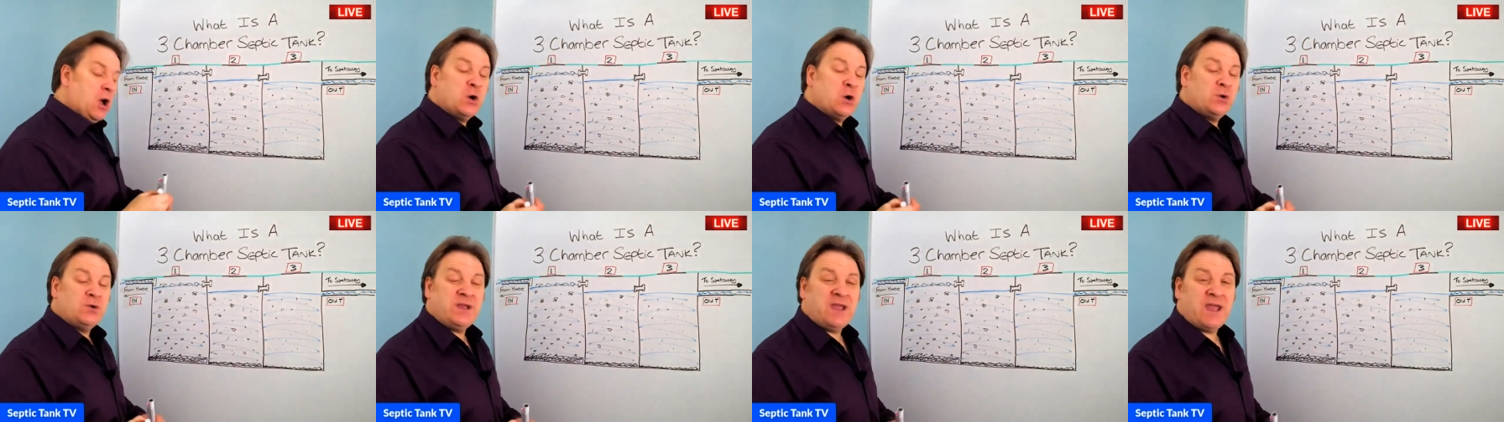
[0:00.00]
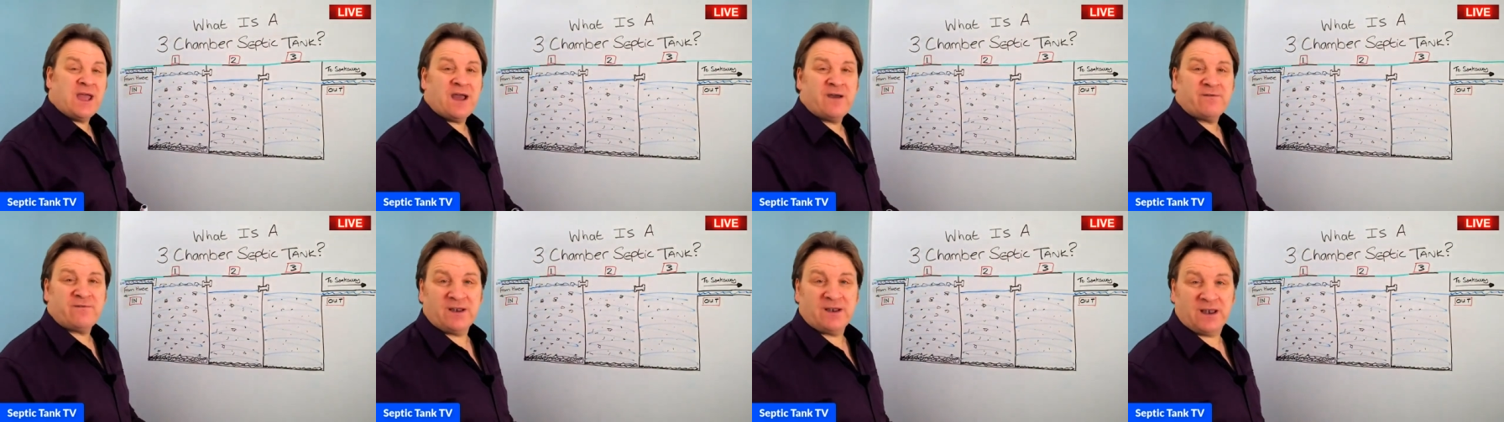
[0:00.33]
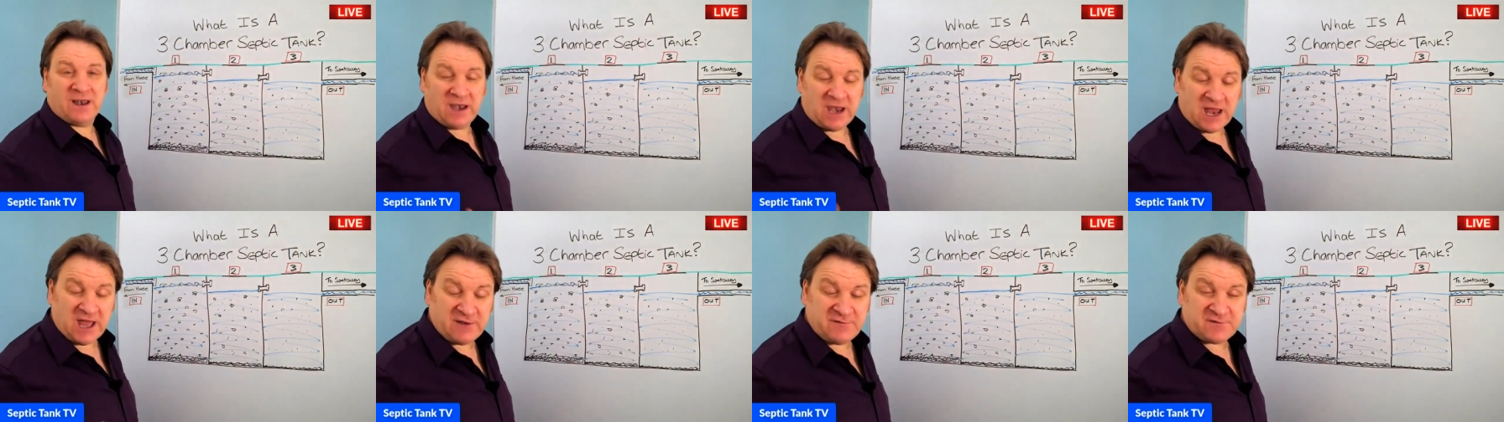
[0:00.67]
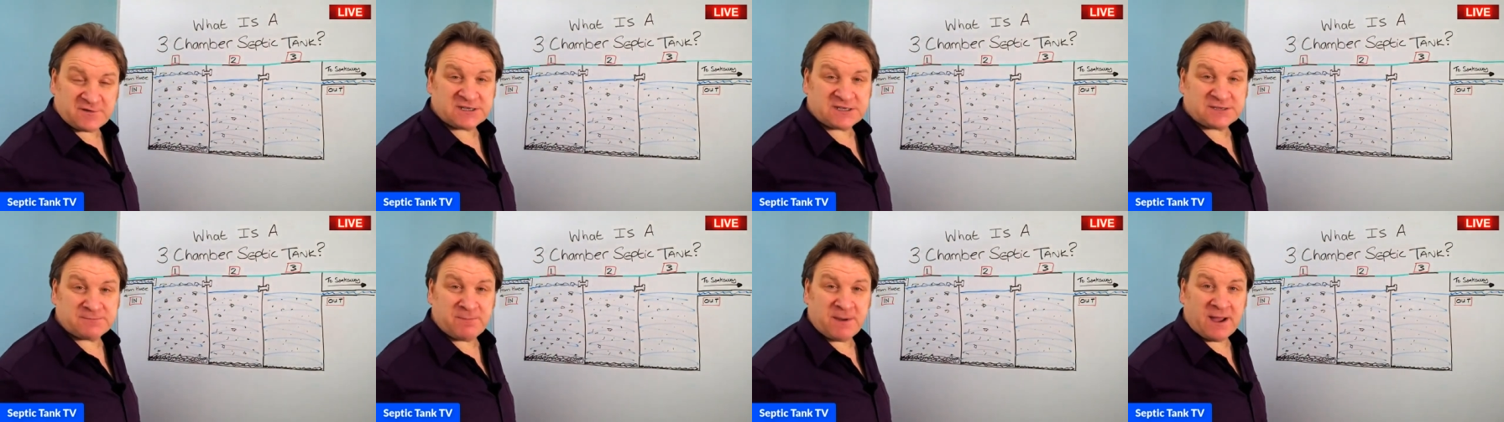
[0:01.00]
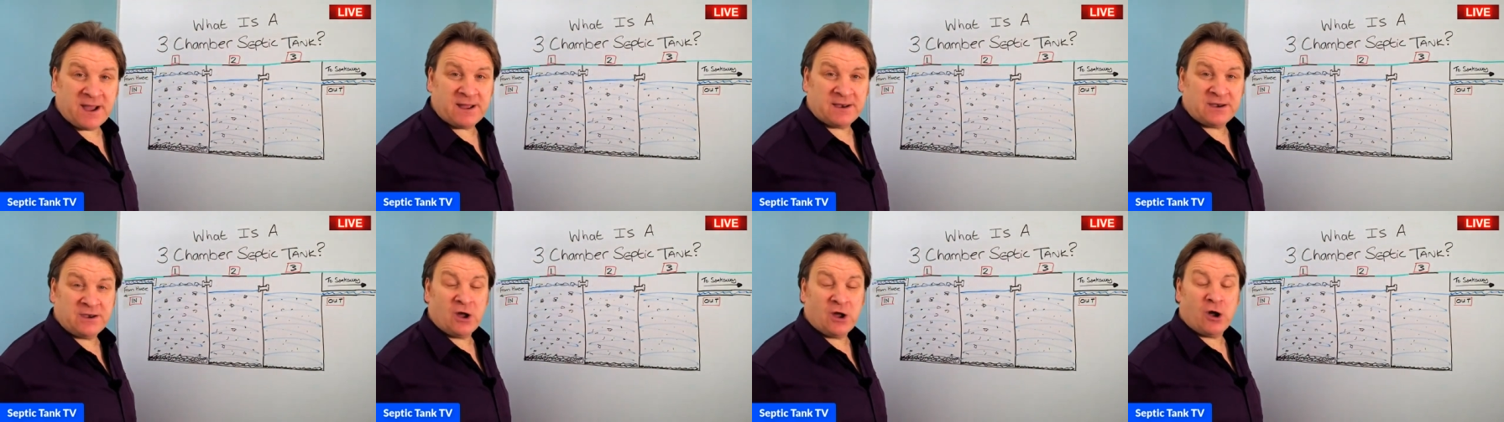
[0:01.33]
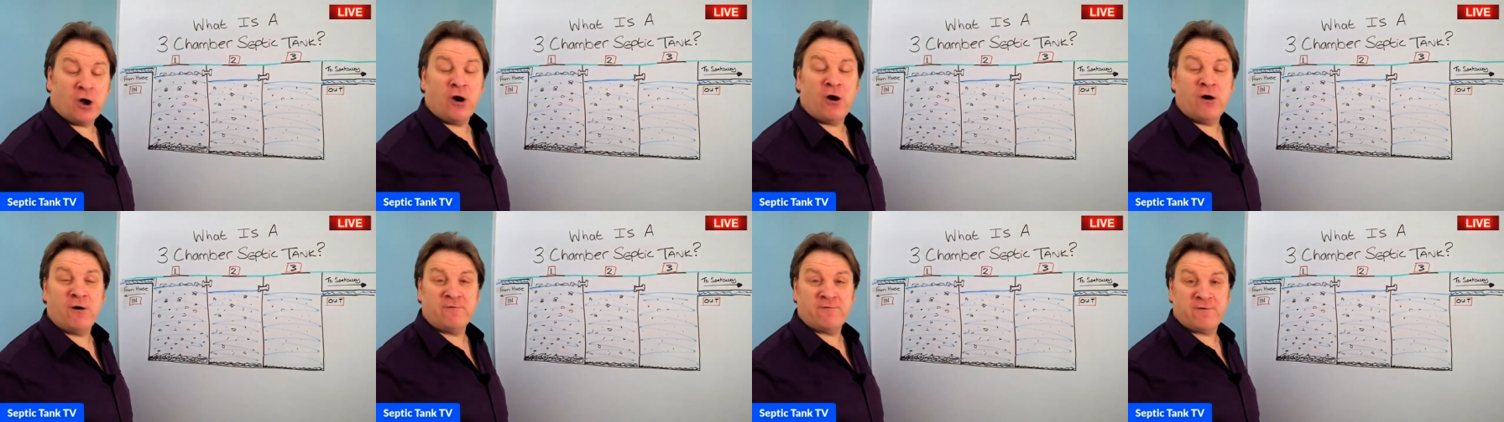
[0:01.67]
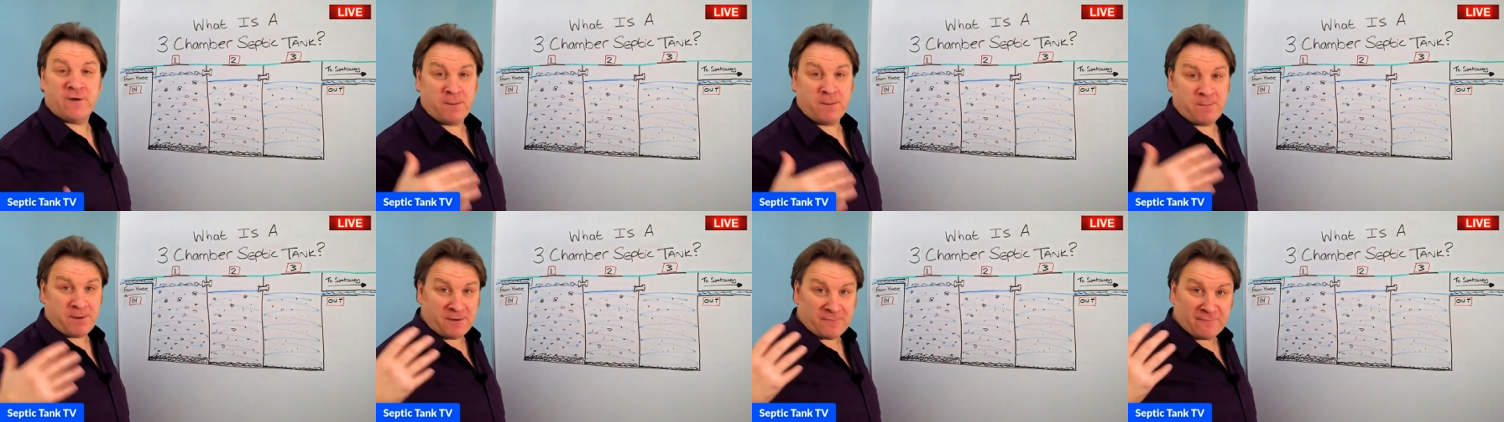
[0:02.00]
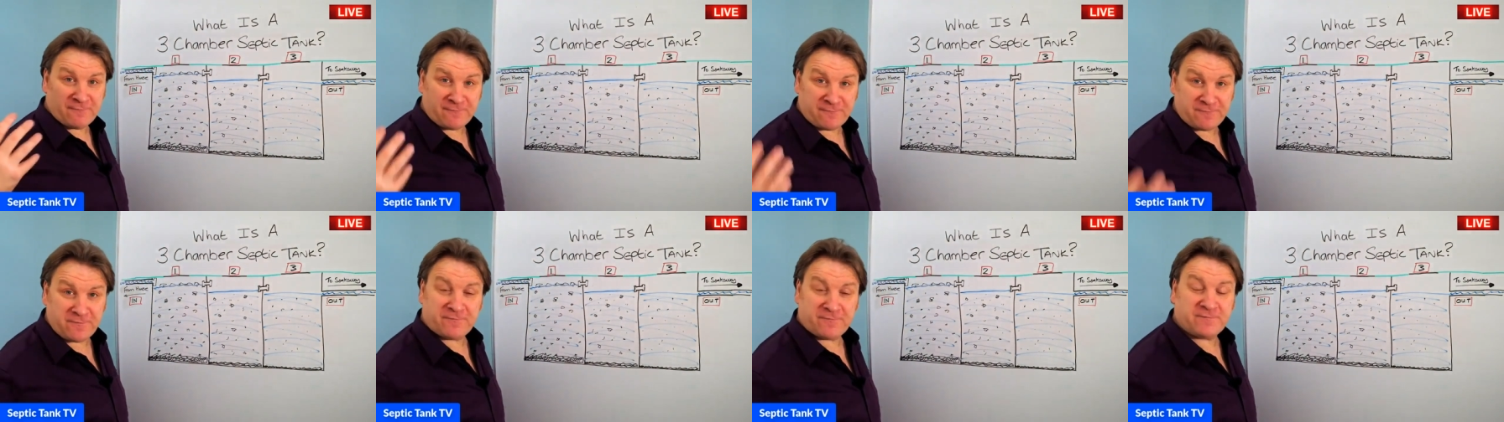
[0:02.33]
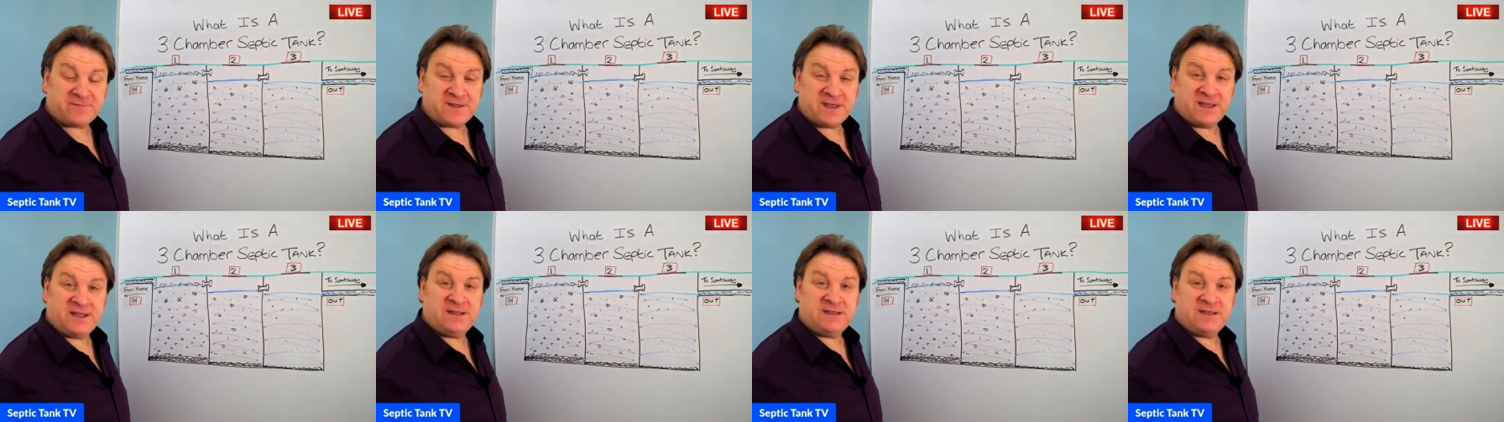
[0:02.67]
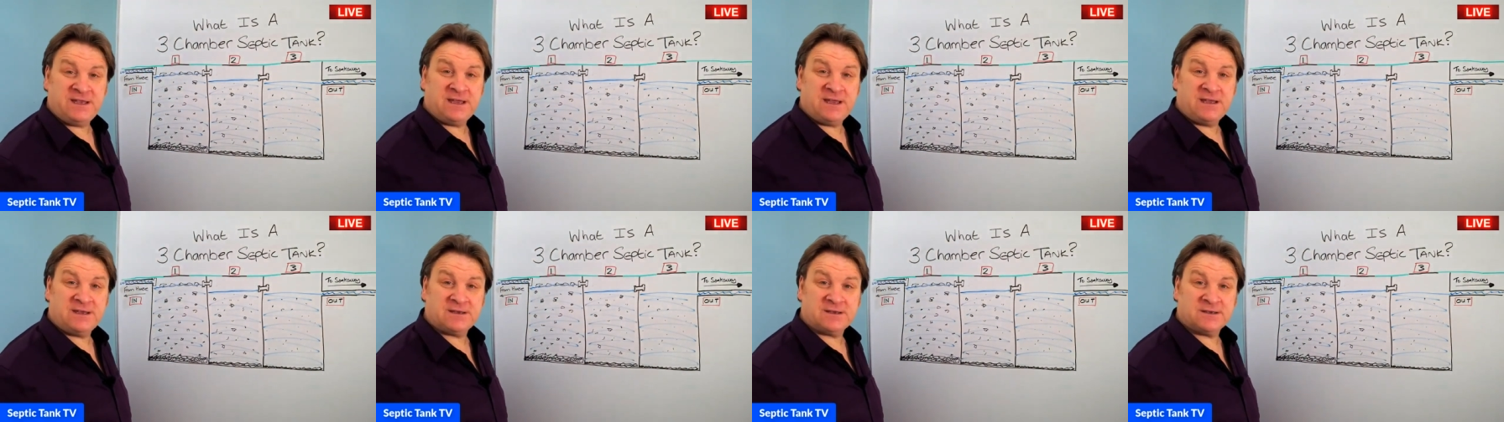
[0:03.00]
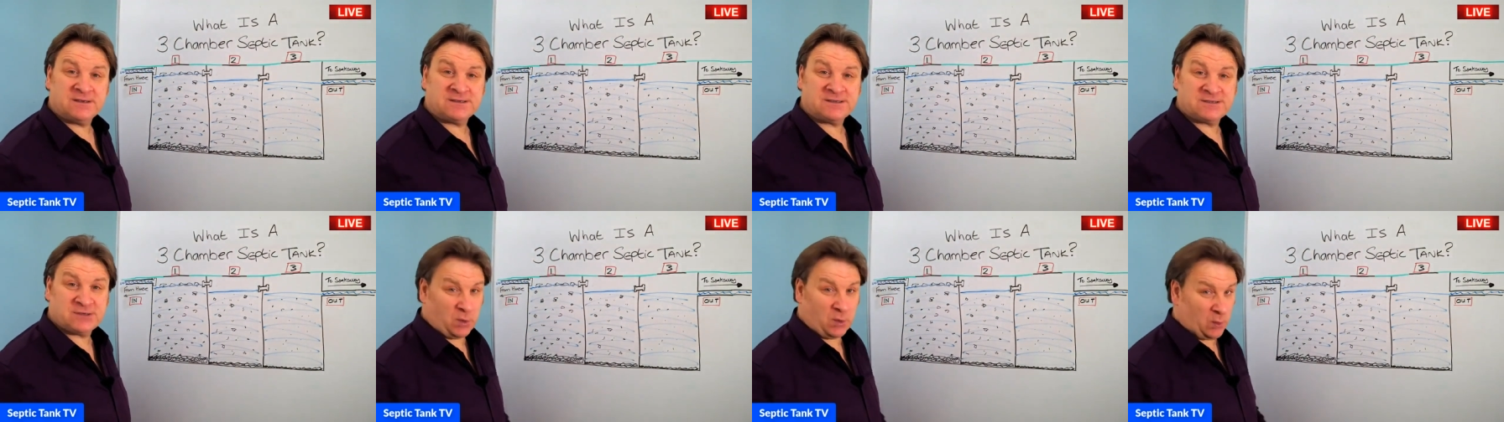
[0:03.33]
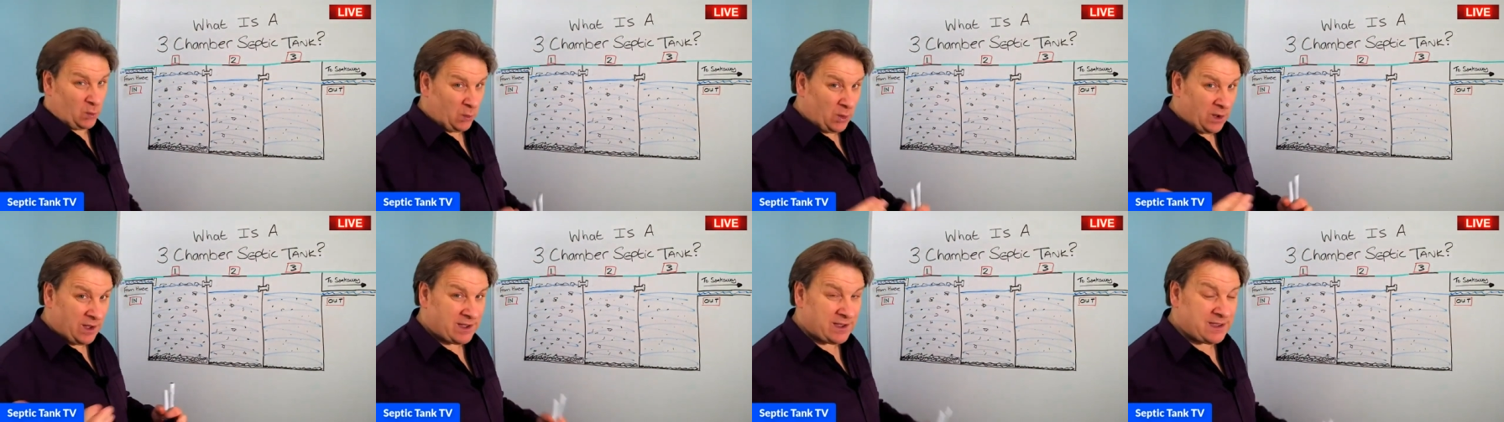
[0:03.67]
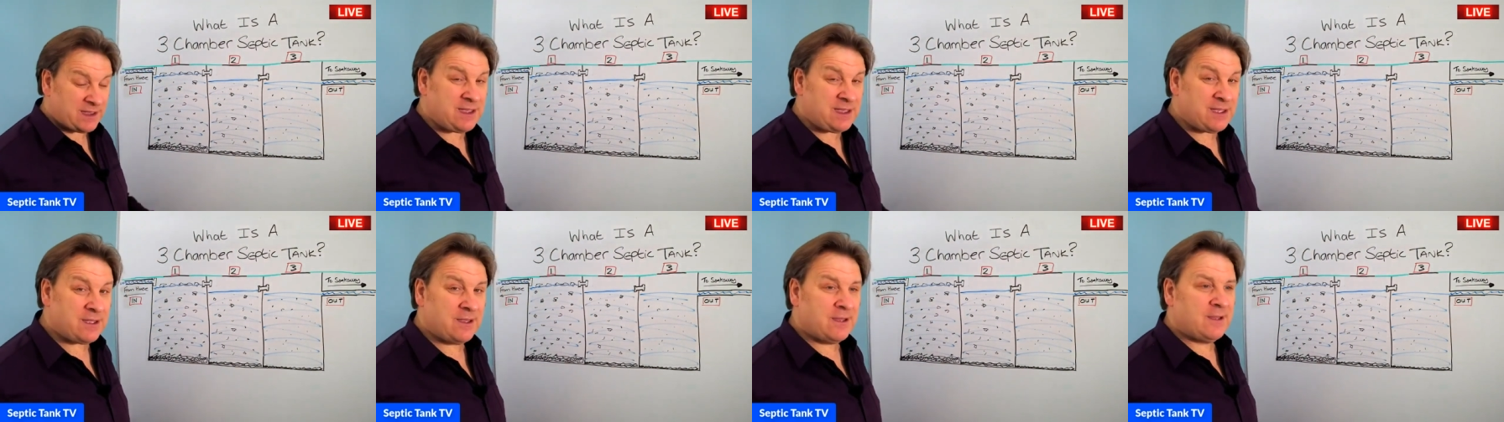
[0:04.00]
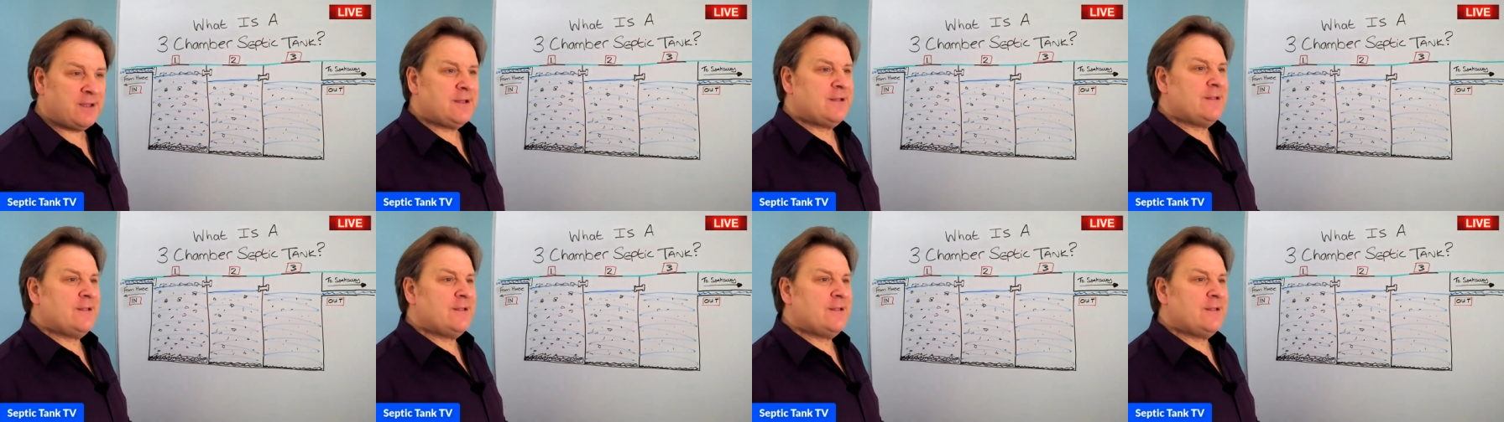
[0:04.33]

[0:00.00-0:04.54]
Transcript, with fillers: only have a lifespan of about 15 years. Why?